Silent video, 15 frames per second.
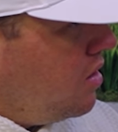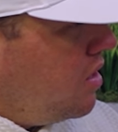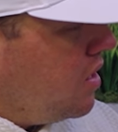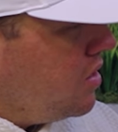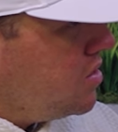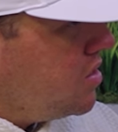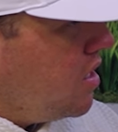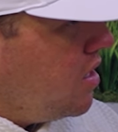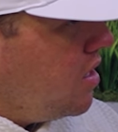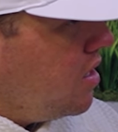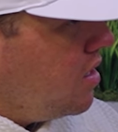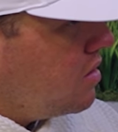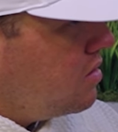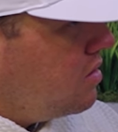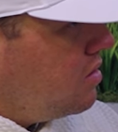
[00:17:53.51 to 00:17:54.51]
And
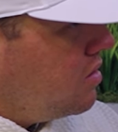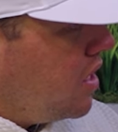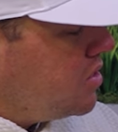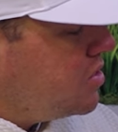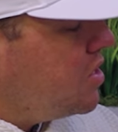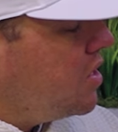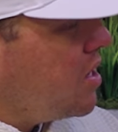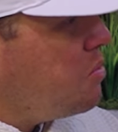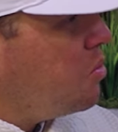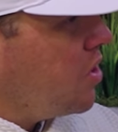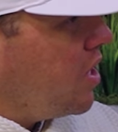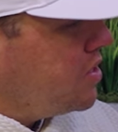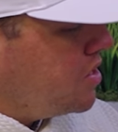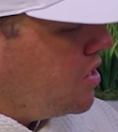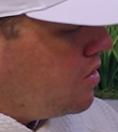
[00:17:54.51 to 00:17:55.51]
I got to see a couple
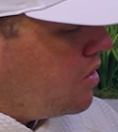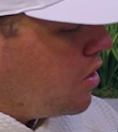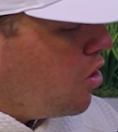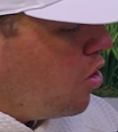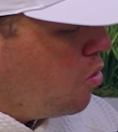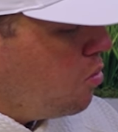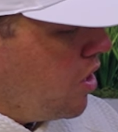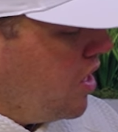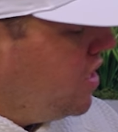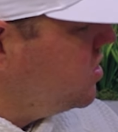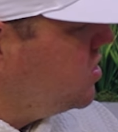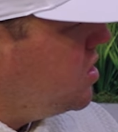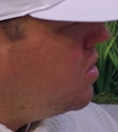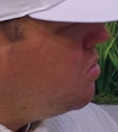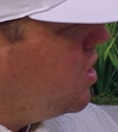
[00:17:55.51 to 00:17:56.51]
guys hitting the Cobra. I
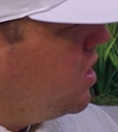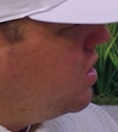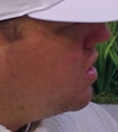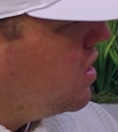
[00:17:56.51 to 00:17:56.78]
didn't see anybody hitting